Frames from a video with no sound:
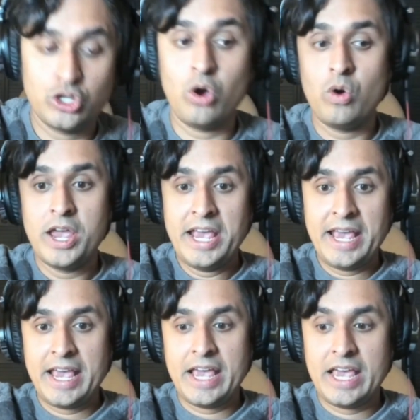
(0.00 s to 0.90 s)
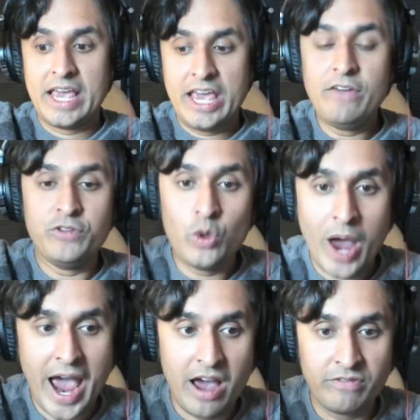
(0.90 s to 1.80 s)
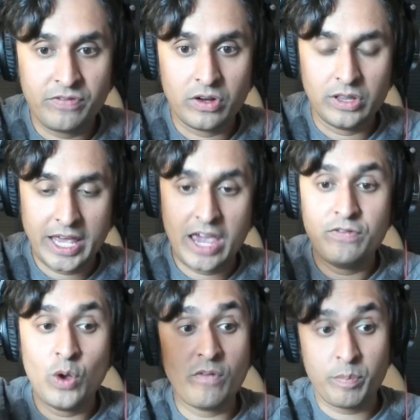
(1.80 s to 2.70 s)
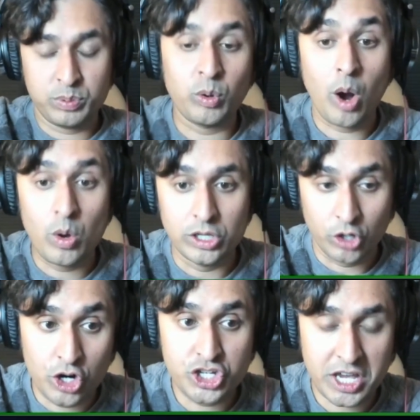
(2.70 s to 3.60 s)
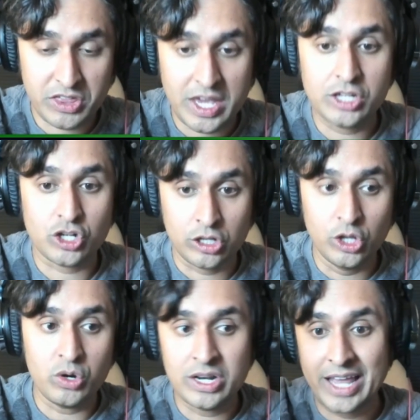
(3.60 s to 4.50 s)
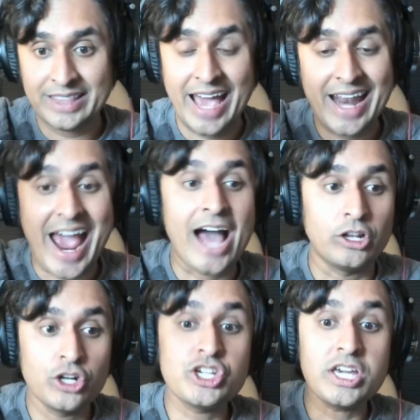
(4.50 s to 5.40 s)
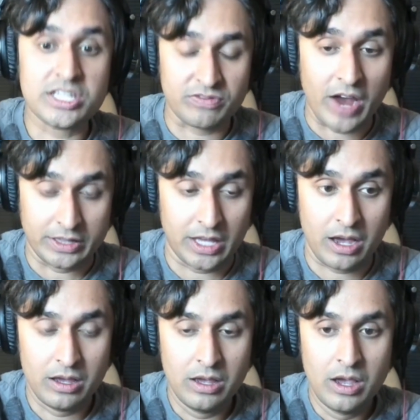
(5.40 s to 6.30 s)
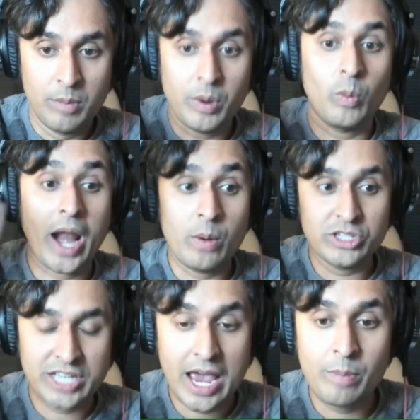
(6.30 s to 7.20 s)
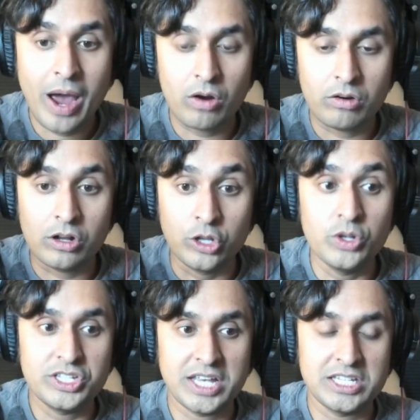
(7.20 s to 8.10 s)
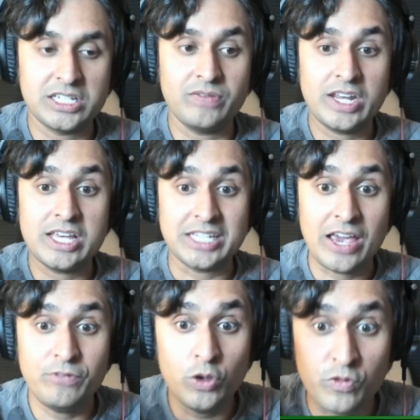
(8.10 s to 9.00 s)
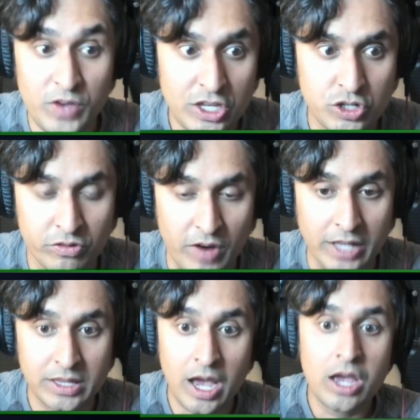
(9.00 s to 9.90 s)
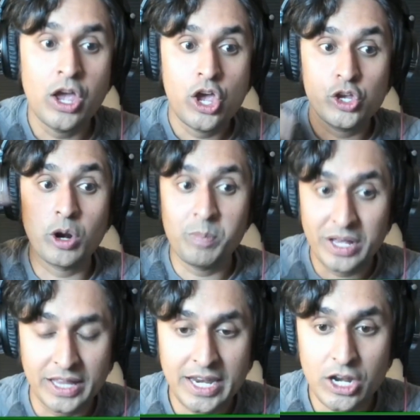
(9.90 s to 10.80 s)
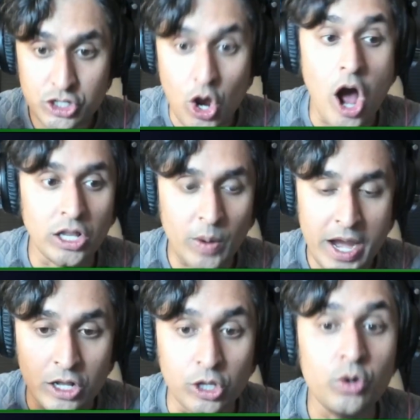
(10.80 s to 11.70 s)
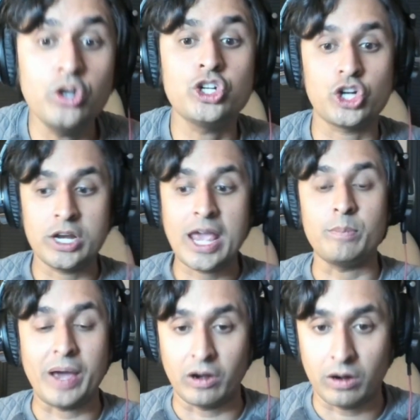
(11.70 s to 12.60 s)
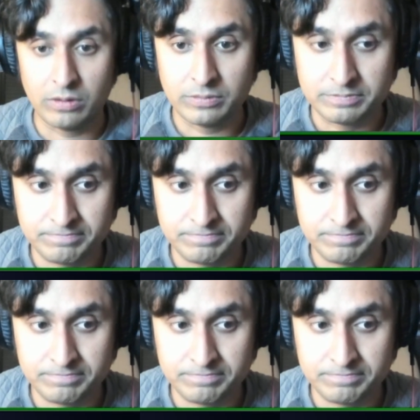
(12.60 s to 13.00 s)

So if you have like if you have a pro-allergic thing to gluten, like that allergy is vata. But what I would say about gluten sensitivity is if you fix your vata, your ability to tolerate gluten should get better.